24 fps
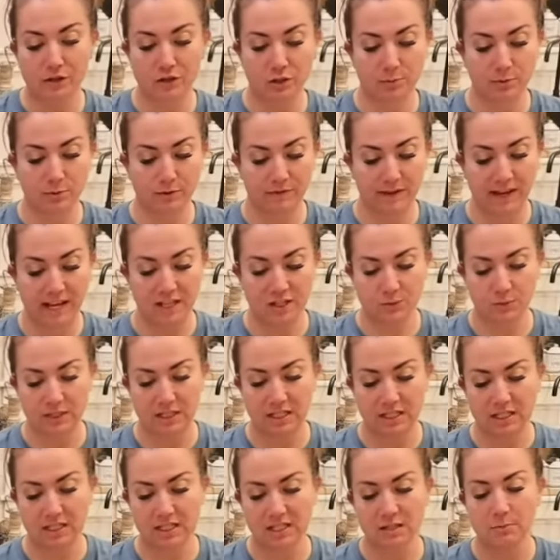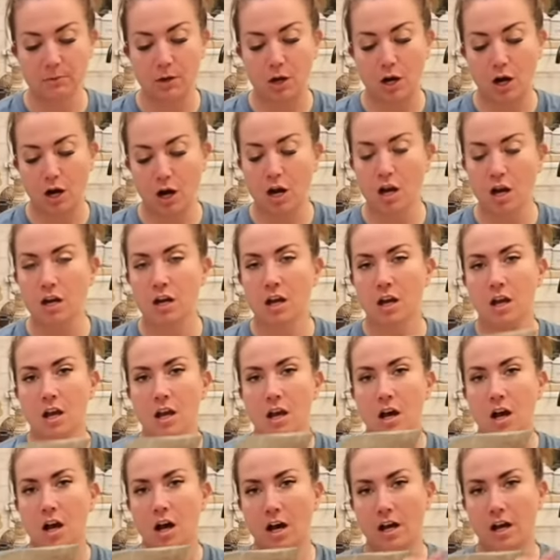super fast. We did some art
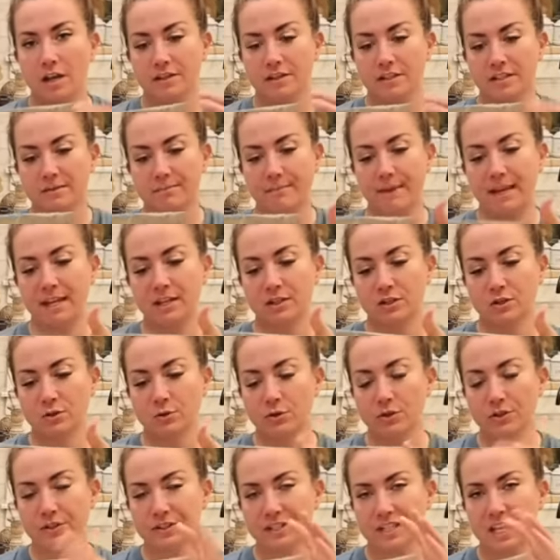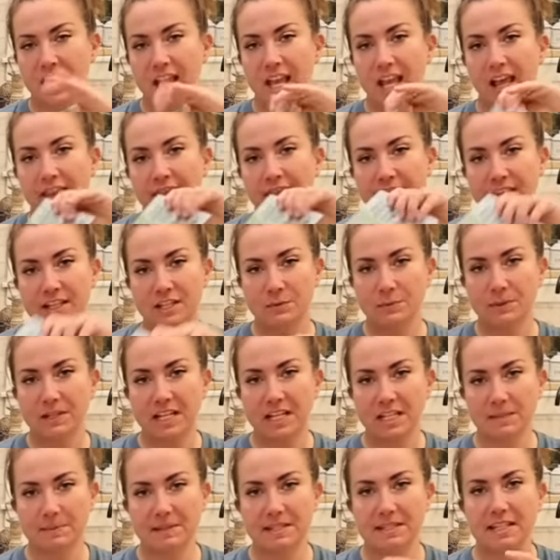on cement tools, and this one
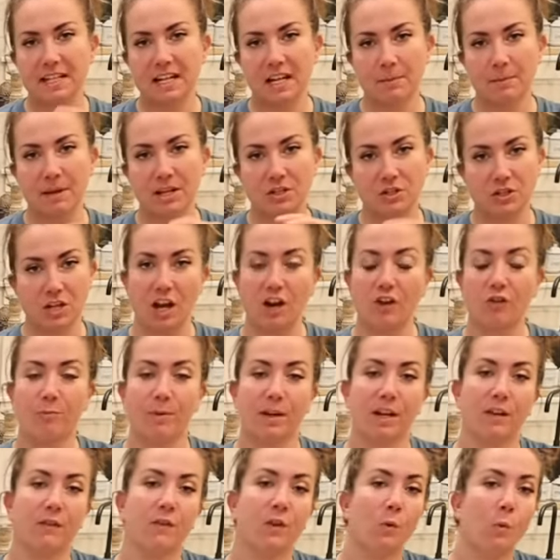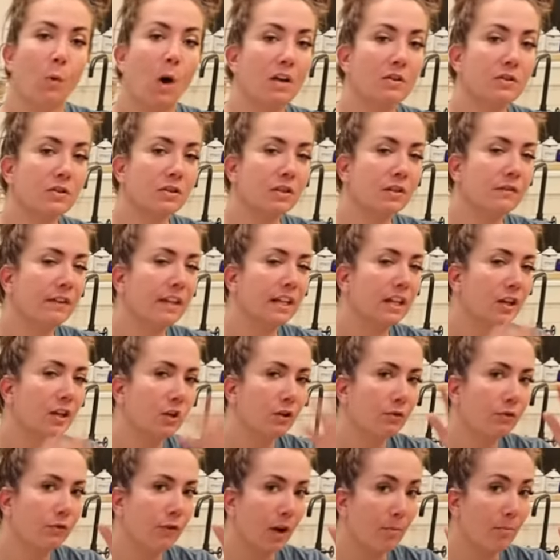has been sitting on my shelf, but if you watch the
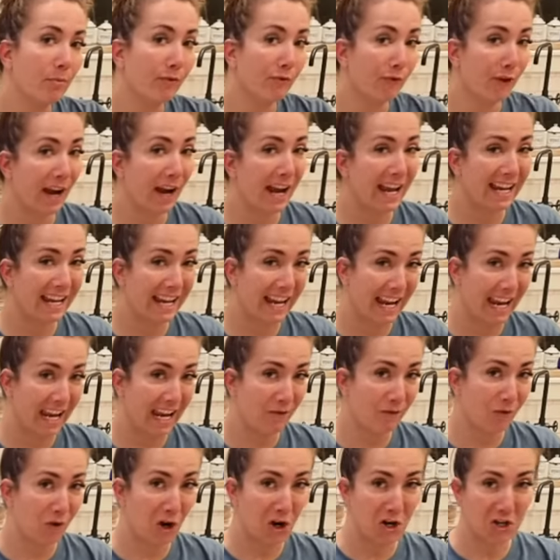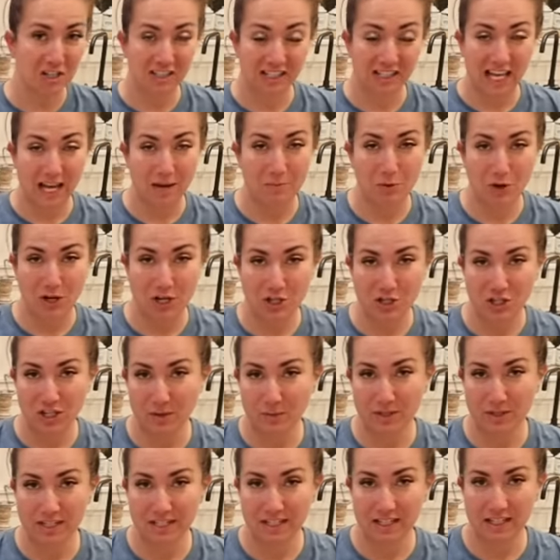video from Friday for our collaboration
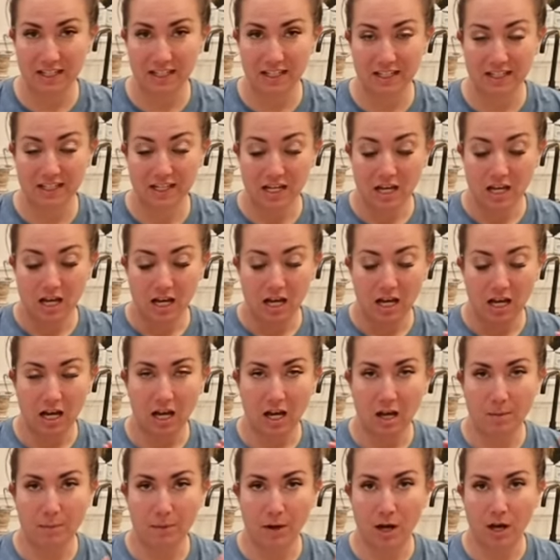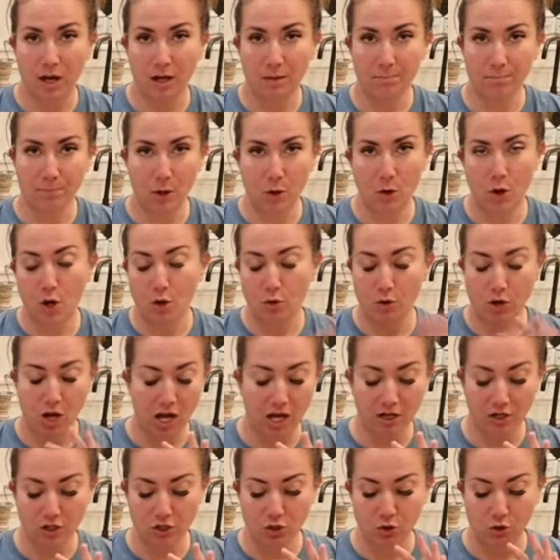that we did, on boho
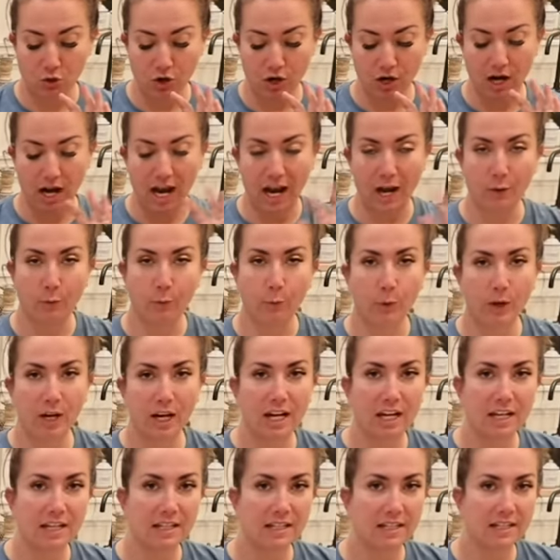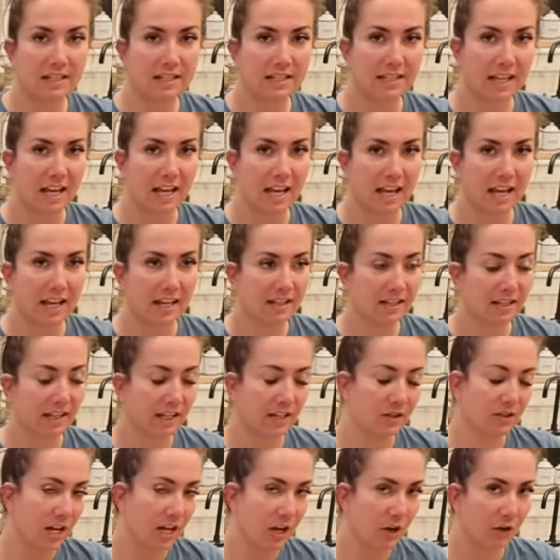cottagecore, I redesigned,
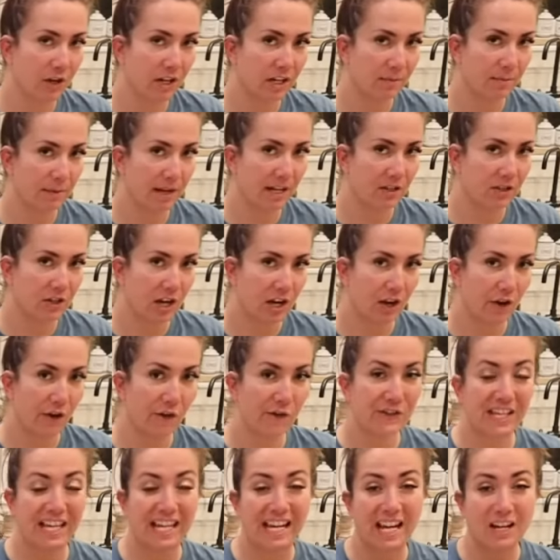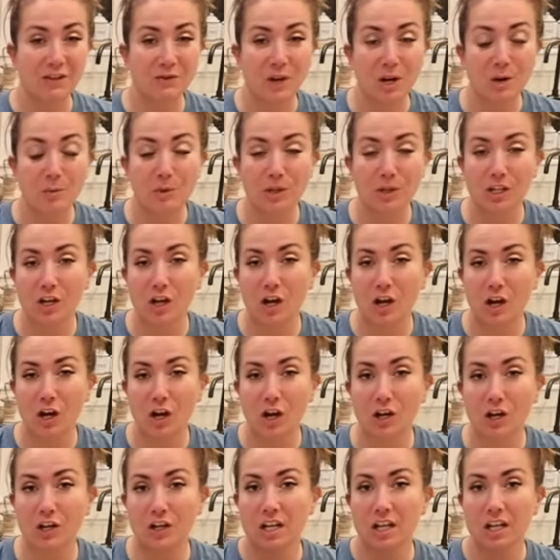like decorated my shelves, and I tried really
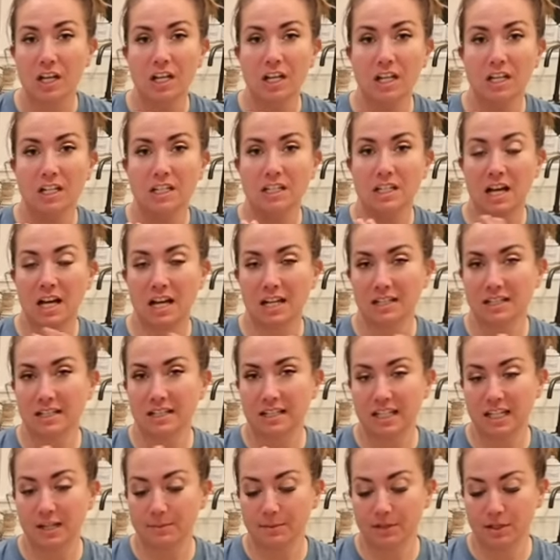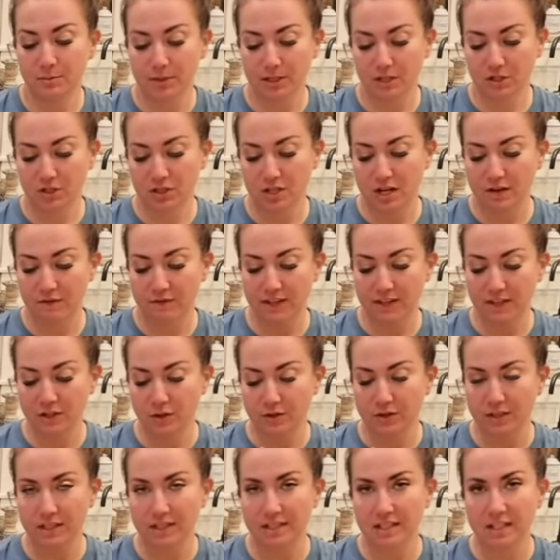hard not to keep too much stuff, and
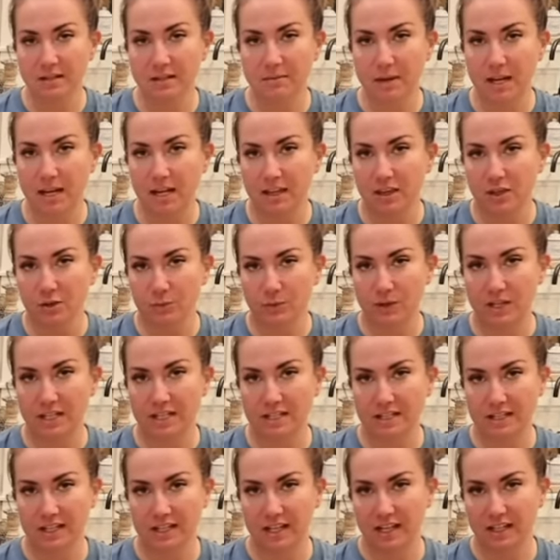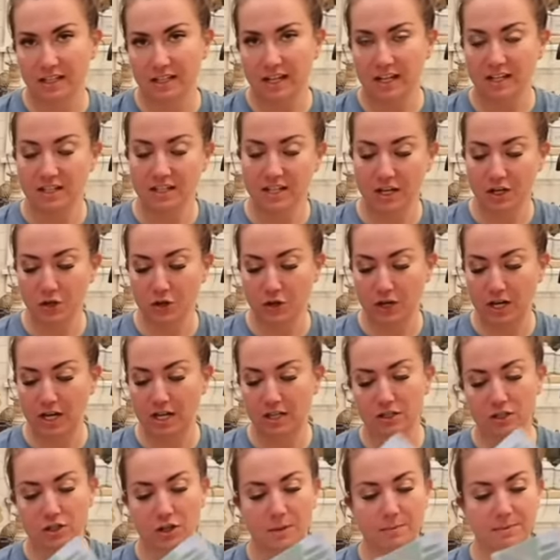so this didn't make the redesign and
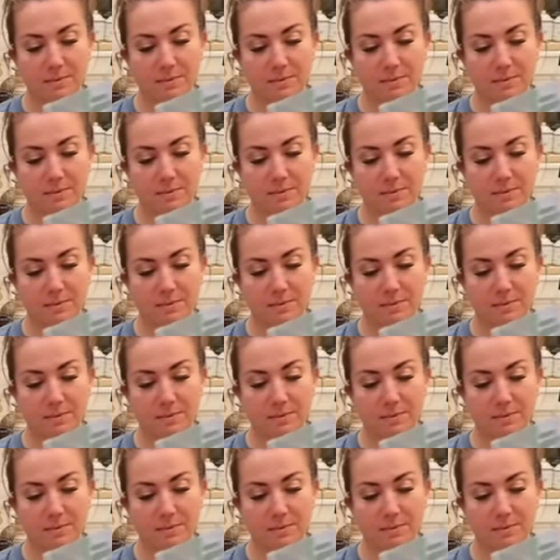decorate, so I'm